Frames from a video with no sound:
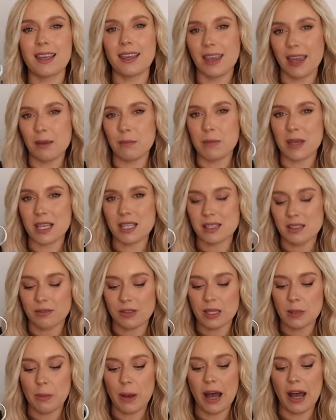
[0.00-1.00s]
again makes it
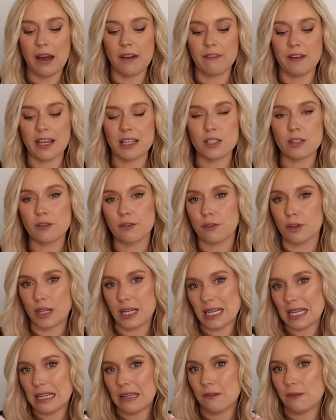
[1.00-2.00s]
really perfect for
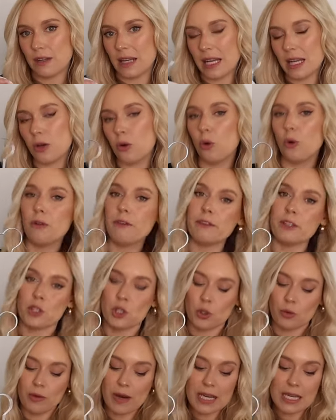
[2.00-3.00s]
an evening or for
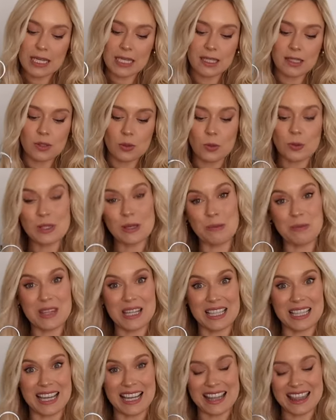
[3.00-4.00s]
drinks or
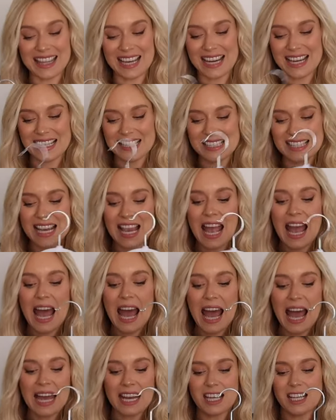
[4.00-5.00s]
something like that.
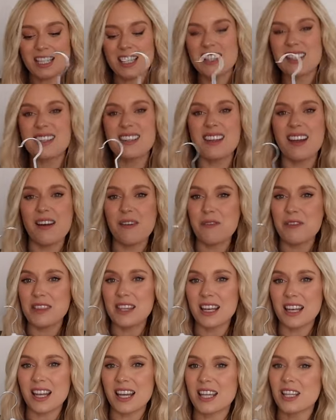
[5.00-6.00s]
And I just love
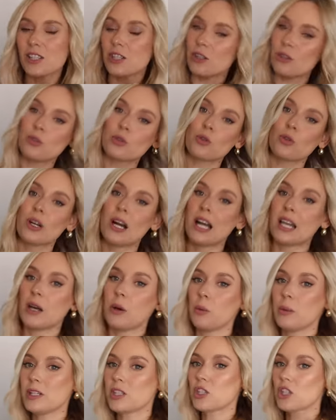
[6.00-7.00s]
the light neutral
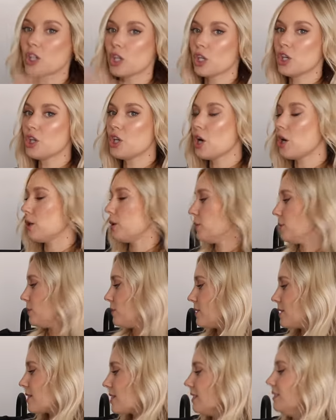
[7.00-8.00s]
colour, which
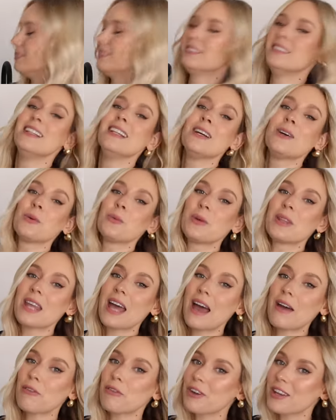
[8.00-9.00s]
goes with
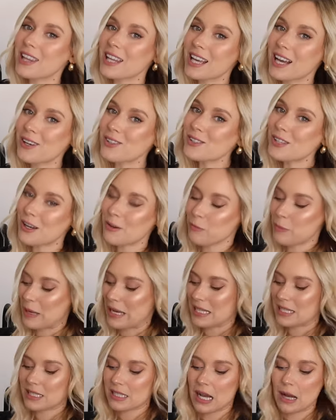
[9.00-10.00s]
everything else I've
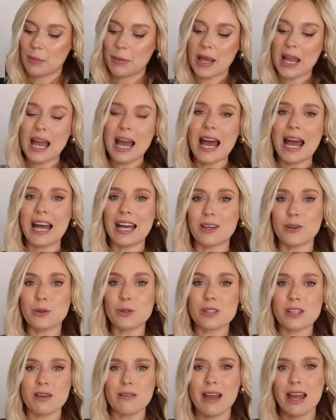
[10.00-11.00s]
picked up. And
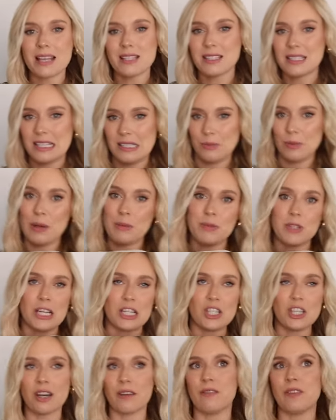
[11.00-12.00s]
also S.Deer's
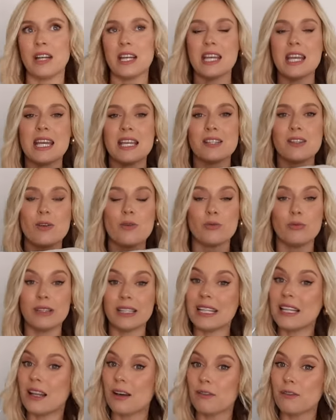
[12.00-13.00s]
website generally is
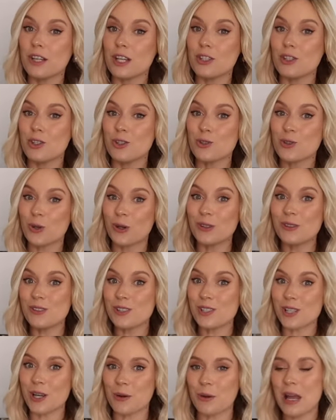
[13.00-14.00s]
really lovely and neutral.
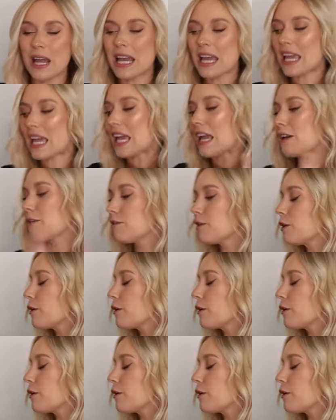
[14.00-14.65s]
So if